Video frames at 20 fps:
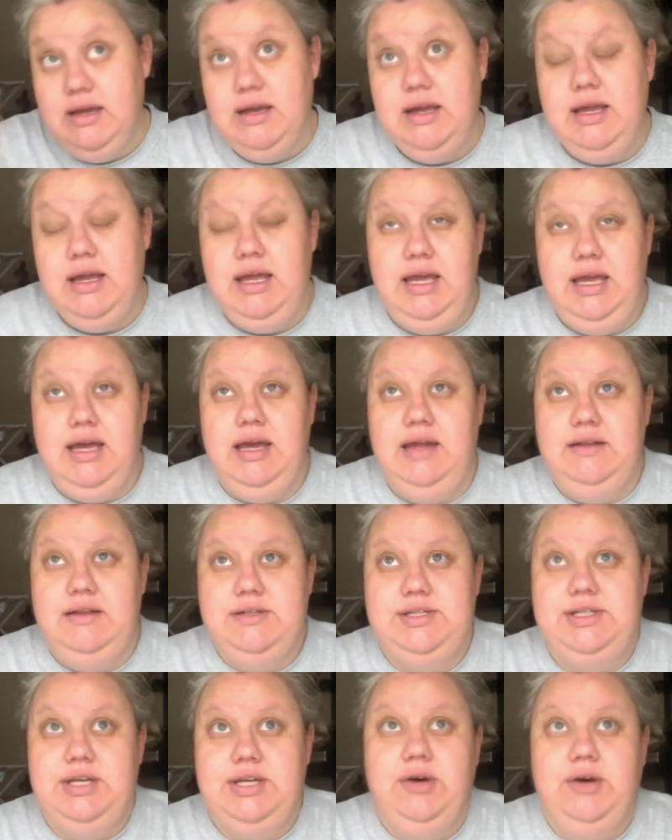And
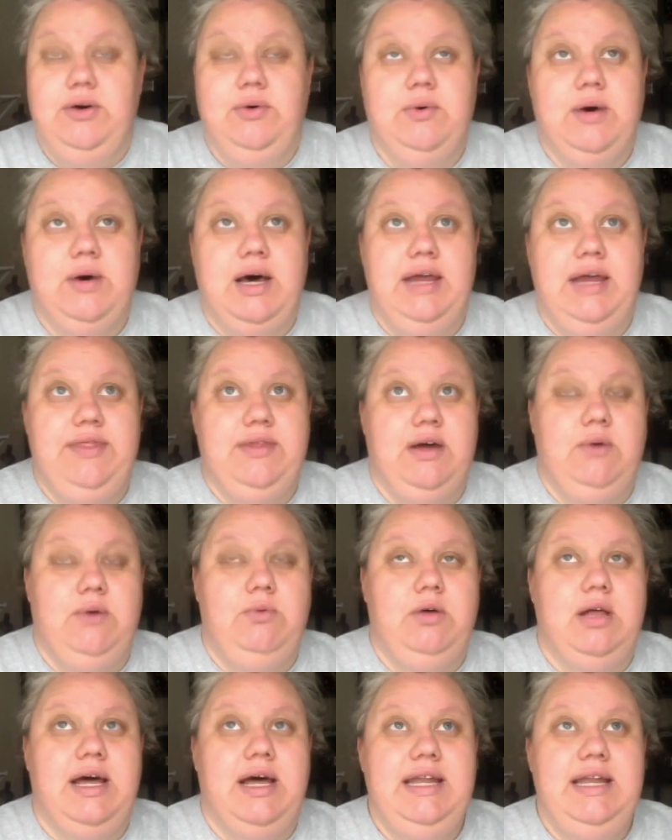so I thought,
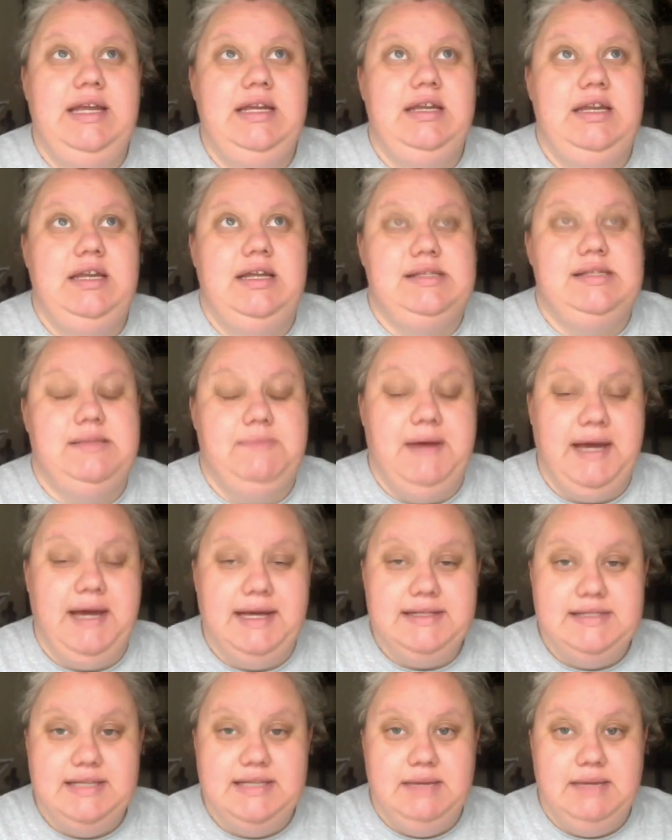well, I need to knit some
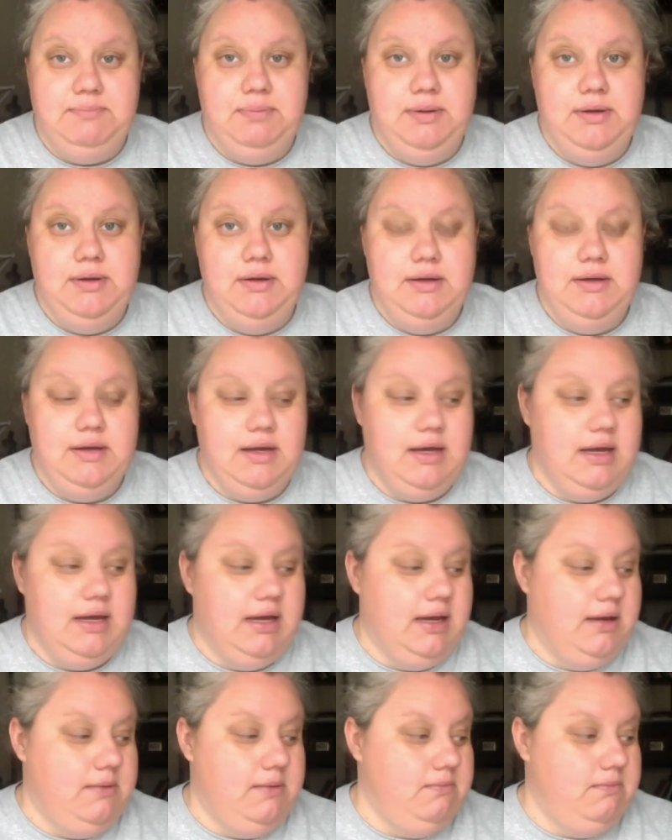hats up.
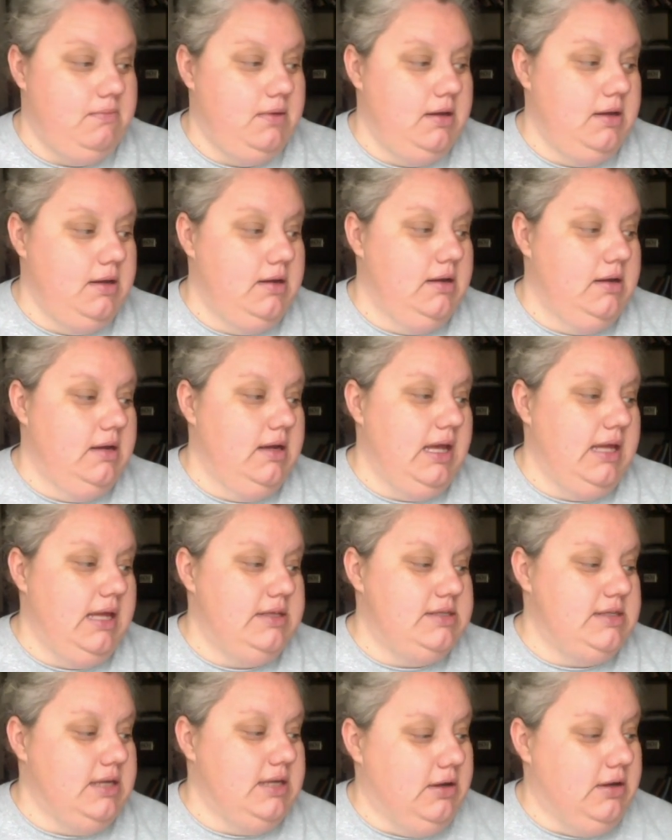And
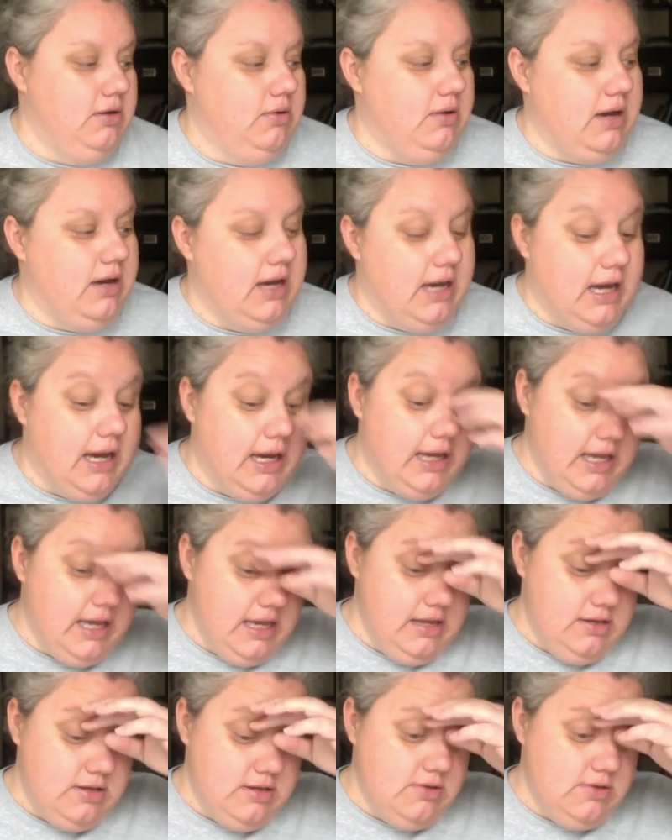so
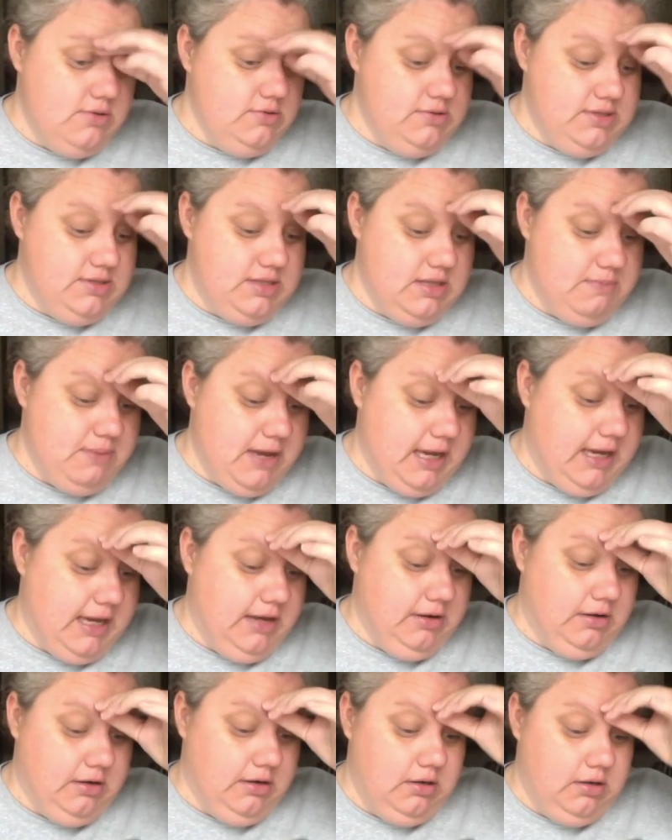I used the
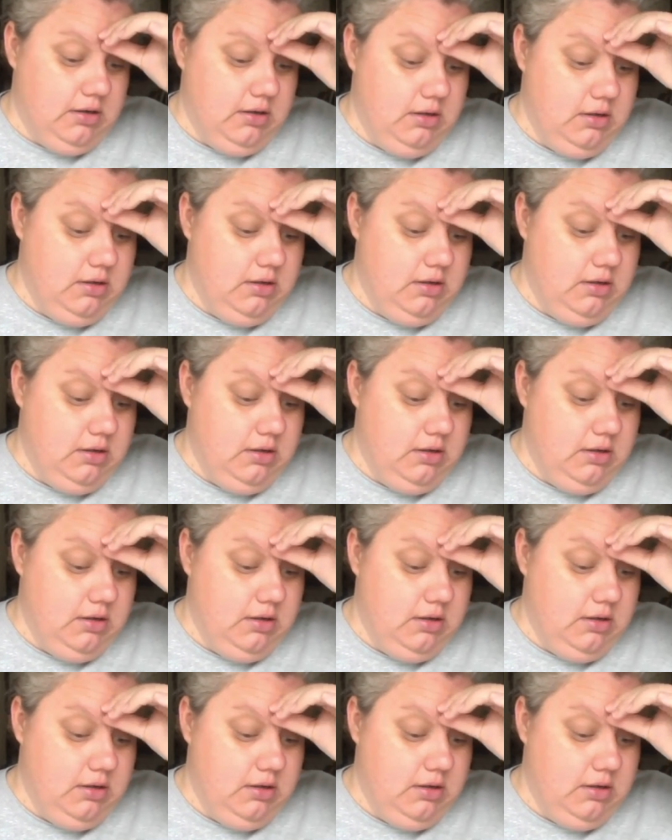pattern,